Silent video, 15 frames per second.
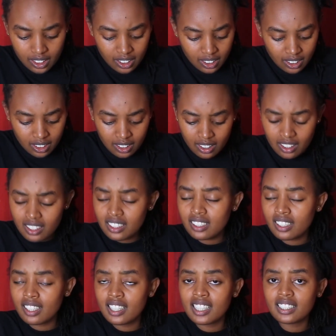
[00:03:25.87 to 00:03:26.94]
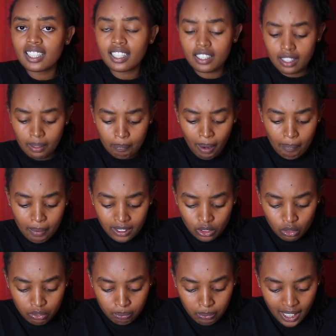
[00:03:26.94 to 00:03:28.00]
these things like the purpose
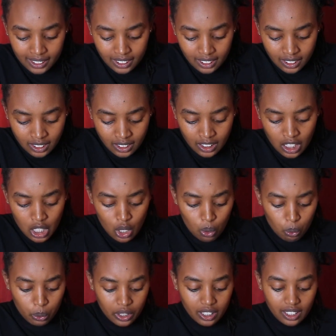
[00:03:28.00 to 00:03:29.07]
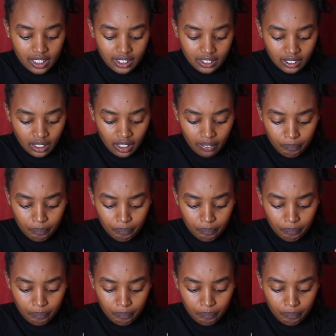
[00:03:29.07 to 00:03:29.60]
of purchase will really